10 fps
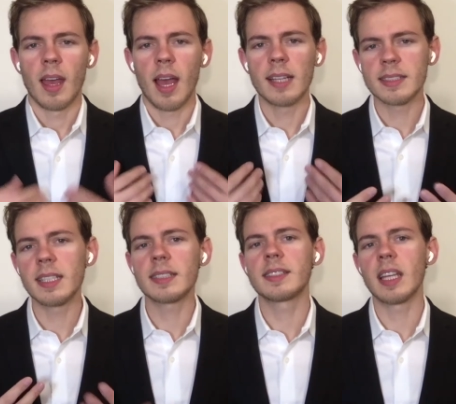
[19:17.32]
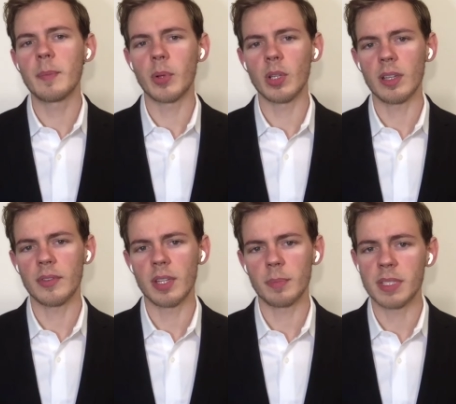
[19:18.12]
As an example
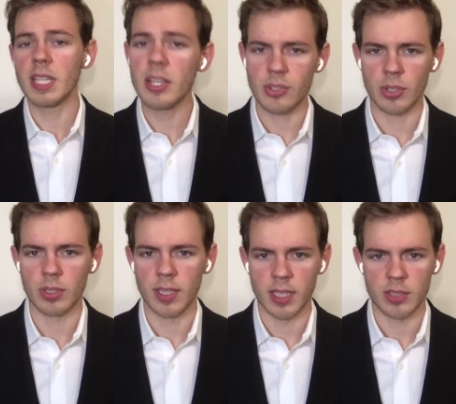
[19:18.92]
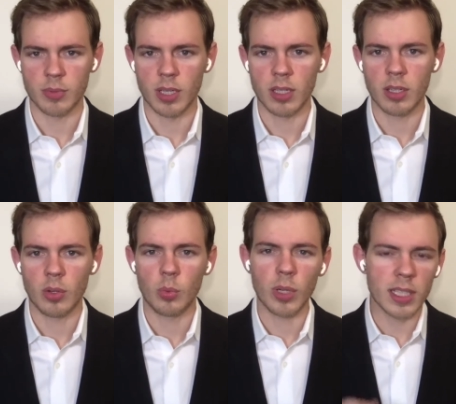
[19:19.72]
of the potential in this work,
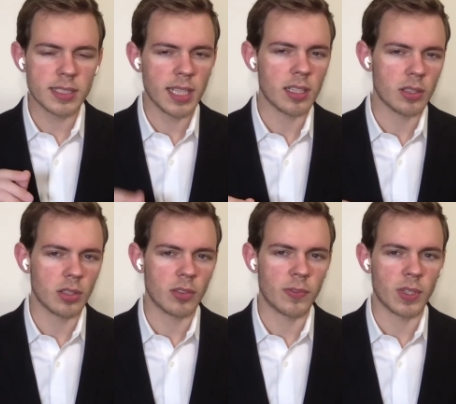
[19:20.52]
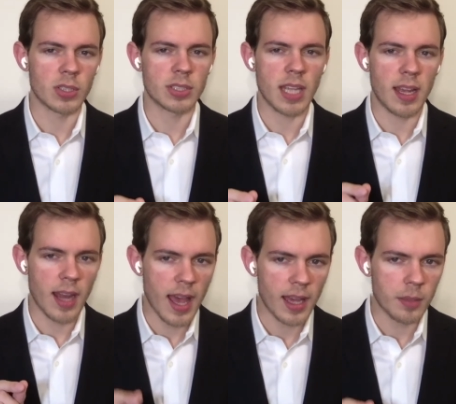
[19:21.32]
we're going to take a look first
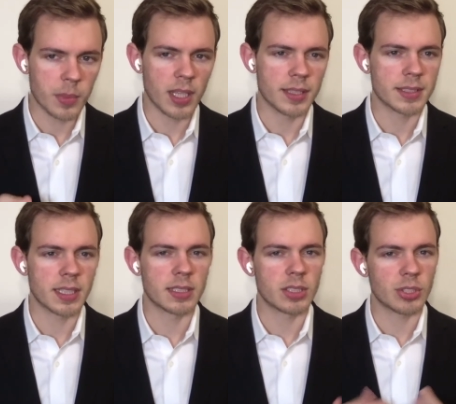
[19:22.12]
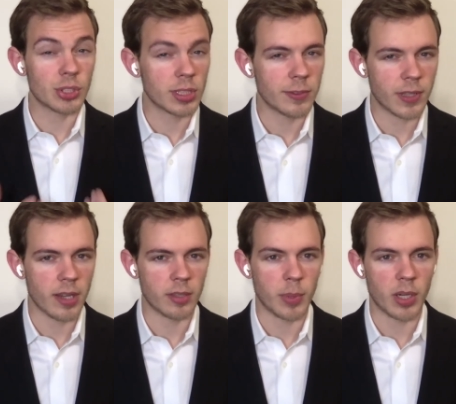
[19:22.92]
at Adam Kingston's chief
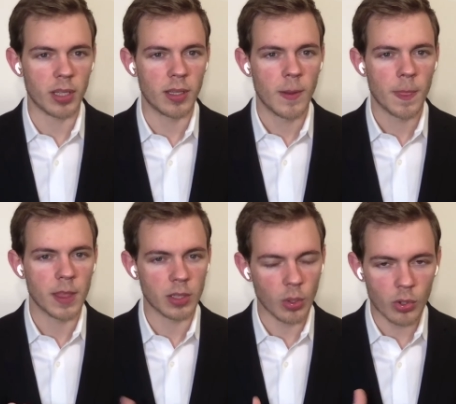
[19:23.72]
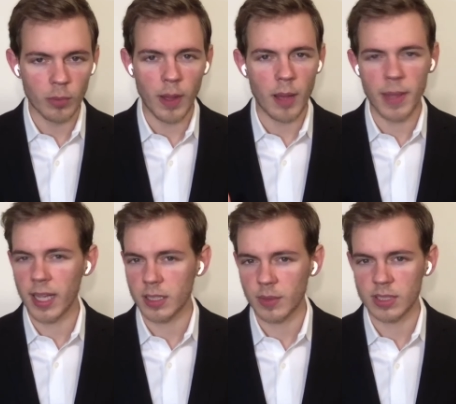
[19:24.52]
counterparty, the local mom
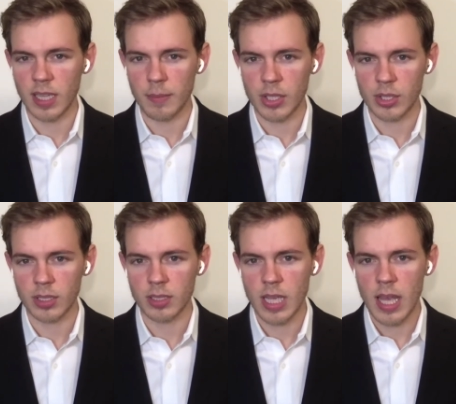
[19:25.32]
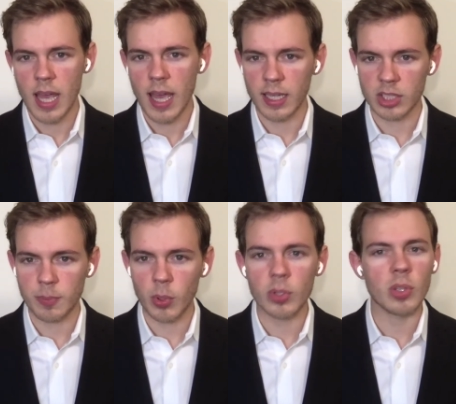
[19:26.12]
activist I mentioned, and
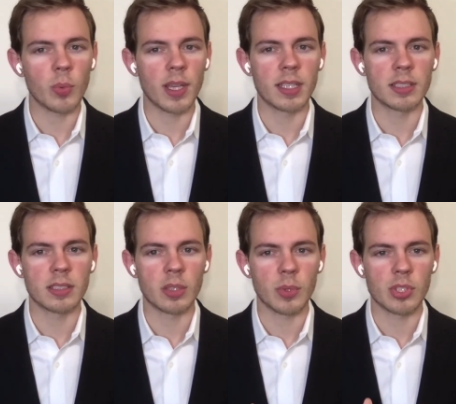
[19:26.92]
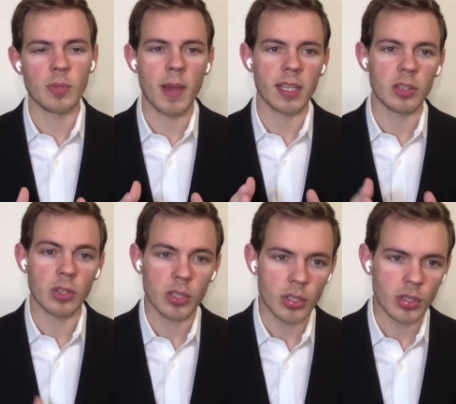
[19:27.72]
explore the ways in which you might
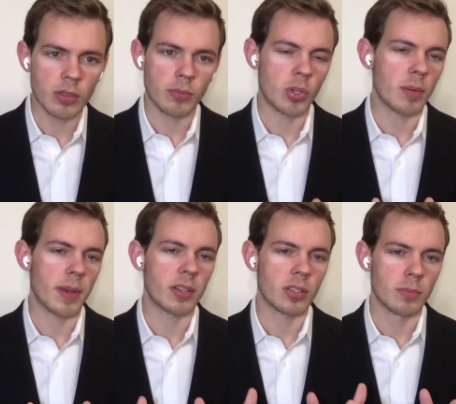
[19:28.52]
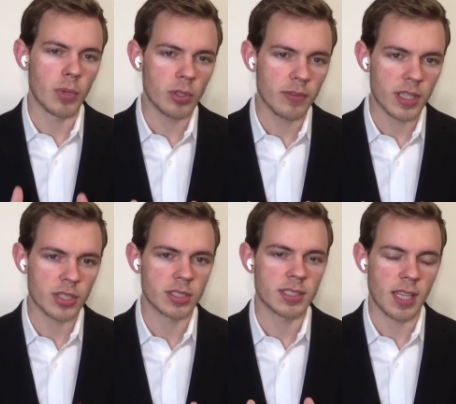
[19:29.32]
learn more about her
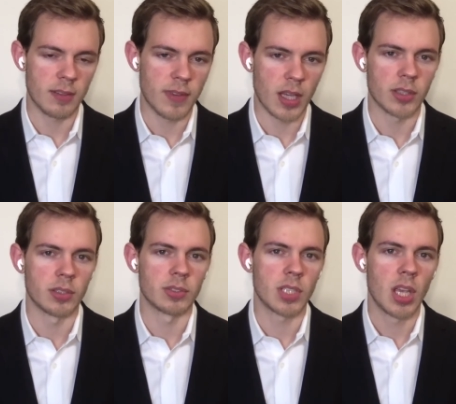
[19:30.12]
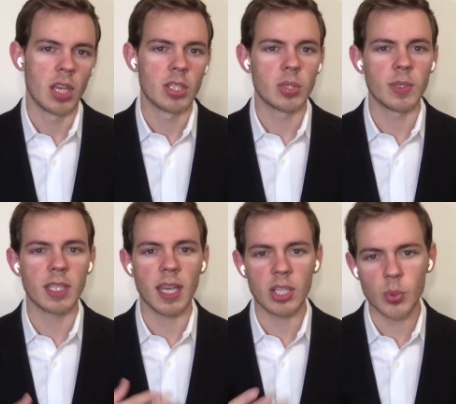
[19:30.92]
motivations and values to
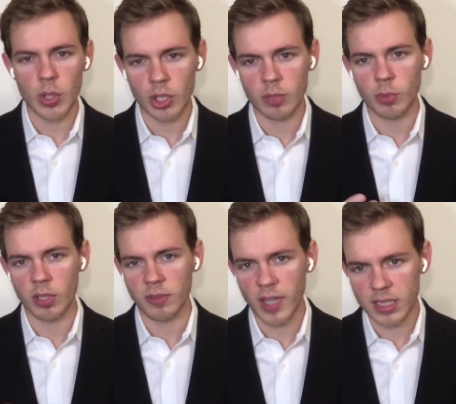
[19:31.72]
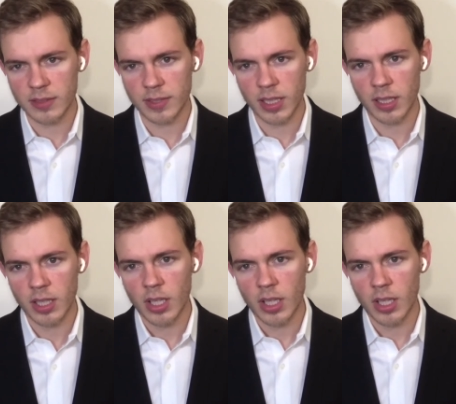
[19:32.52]
engage with her more effectively,